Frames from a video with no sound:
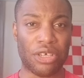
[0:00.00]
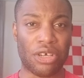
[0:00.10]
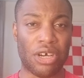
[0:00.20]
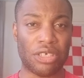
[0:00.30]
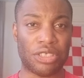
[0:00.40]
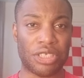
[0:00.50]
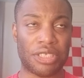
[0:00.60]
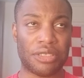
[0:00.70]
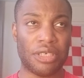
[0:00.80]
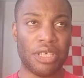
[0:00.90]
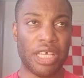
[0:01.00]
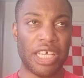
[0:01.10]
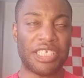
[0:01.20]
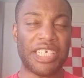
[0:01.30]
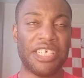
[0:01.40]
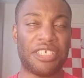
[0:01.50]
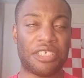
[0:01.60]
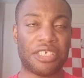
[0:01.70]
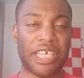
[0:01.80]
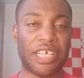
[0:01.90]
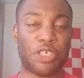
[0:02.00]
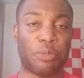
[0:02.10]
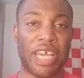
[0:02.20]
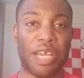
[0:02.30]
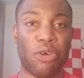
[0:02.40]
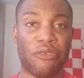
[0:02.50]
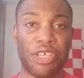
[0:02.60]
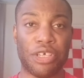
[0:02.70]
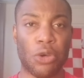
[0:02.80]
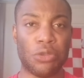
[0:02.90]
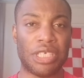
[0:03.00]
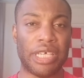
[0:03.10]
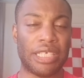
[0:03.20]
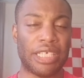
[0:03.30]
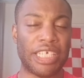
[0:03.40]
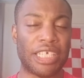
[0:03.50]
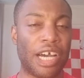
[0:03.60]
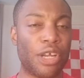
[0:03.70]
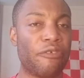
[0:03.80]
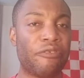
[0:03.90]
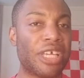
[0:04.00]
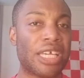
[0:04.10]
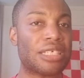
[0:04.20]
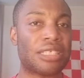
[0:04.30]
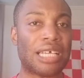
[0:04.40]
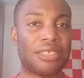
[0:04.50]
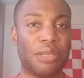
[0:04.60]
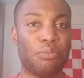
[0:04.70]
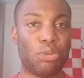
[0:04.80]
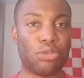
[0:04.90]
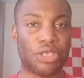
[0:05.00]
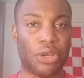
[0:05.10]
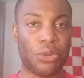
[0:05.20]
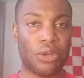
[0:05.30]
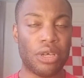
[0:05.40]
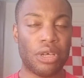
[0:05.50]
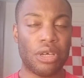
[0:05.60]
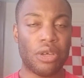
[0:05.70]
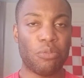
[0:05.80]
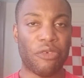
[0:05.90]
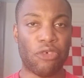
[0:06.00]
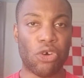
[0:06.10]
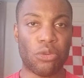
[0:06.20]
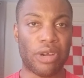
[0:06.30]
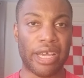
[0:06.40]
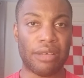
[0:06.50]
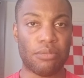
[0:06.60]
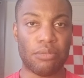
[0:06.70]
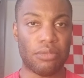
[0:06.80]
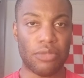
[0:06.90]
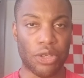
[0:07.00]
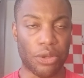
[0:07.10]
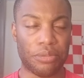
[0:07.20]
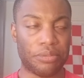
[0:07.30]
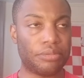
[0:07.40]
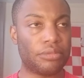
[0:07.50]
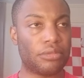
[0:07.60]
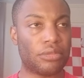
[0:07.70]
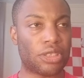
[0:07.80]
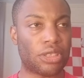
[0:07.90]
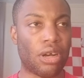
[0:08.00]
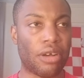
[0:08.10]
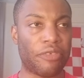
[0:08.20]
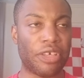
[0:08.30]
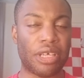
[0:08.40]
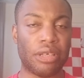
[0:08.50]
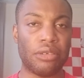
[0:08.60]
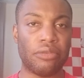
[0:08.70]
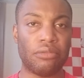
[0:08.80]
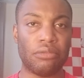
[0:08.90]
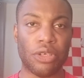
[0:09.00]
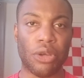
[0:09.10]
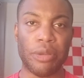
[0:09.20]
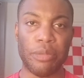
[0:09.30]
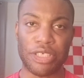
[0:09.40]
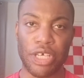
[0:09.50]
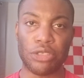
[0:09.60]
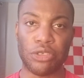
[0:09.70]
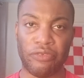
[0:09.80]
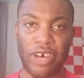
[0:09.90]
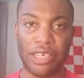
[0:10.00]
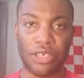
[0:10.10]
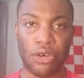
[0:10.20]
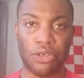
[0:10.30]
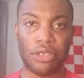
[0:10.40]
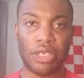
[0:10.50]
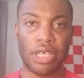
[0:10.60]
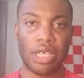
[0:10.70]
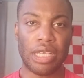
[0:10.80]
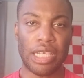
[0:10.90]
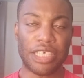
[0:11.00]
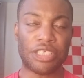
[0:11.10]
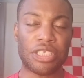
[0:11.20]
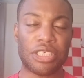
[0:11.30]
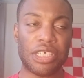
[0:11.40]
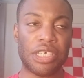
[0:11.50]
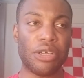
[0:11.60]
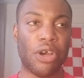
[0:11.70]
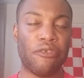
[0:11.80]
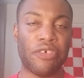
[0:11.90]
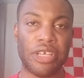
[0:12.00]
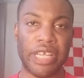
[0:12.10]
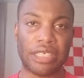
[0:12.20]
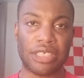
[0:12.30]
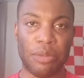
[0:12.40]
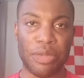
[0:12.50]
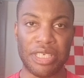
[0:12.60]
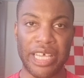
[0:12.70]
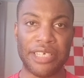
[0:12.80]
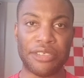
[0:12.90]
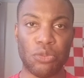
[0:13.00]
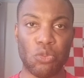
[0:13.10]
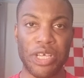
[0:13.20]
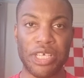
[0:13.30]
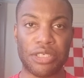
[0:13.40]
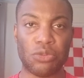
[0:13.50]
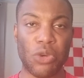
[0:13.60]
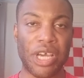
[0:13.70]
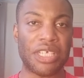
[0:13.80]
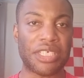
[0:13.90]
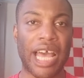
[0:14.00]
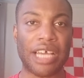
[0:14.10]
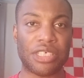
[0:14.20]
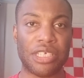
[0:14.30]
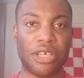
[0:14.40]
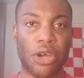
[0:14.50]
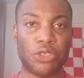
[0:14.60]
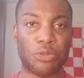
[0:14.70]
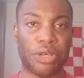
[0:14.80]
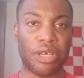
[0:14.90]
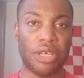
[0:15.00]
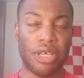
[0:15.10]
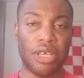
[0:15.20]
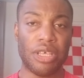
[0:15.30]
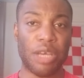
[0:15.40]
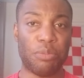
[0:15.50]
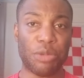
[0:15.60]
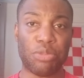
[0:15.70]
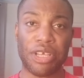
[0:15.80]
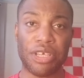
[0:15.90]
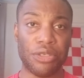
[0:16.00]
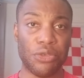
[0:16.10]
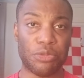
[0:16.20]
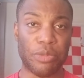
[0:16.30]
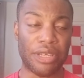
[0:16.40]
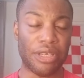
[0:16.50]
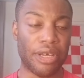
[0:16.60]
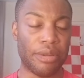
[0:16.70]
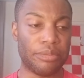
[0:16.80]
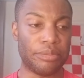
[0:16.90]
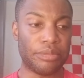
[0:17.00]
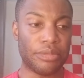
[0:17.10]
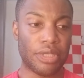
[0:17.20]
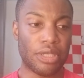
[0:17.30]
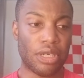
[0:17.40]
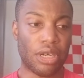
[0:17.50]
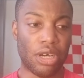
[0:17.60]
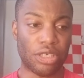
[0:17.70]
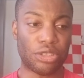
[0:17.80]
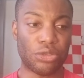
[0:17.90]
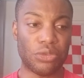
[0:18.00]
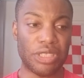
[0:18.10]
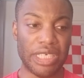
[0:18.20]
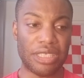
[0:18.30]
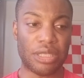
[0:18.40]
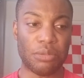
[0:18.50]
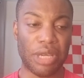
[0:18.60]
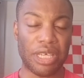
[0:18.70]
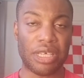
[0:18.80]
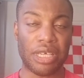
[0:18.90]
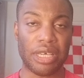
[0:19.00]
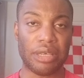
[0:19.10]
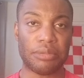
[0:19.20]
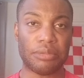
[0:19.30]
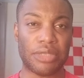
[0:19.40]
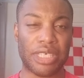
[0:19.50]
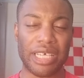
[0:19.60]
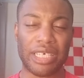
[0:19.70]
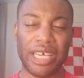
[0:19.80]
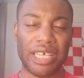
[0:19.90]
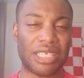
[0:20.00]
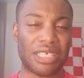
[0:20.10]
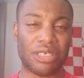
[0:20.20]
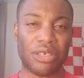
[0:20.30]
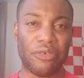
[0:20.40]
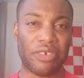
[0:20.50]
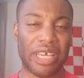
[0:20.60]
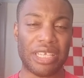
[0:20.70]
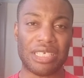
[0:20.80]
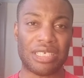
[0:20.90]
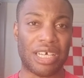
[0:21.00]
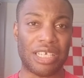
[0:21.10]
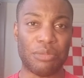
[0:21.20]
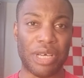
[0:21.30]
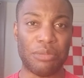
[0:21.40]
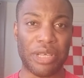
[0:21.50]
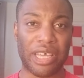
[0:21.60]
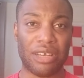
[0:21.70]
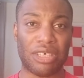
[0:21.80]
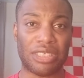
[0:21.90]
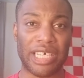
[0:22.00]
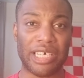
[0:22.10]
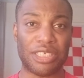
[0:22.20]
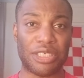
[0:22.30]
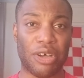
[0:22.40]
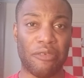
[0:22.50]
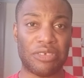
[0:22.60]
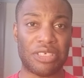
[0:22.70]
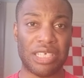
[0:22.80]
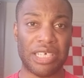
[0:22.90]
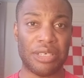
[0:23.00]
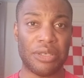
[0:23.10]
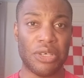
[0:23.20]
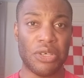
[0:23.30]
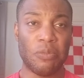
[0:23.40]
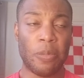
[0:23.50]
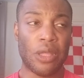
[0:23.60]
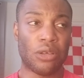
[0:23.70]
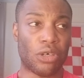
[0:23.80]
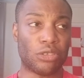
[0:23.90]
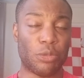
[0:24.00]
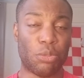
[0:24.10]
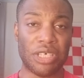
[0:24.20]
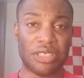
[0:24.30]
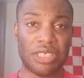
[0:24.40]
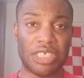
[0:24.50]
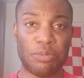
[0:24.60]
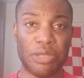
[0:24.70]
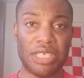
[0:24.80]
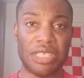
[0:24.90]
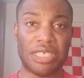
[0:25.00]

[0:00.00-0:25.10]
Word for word: can't just... It's easy to say just pay him off and he goes. I don't think it's that simple. So before I, you know, start thinking, you know, Mesut Özil's finally gone, let's just see over the next coming days and weeks where this actually goes. But yeah, big breaking news, man. Arsenal need to make it... Get this done, man. Mikel Arteta's obviously got to a point since he's been in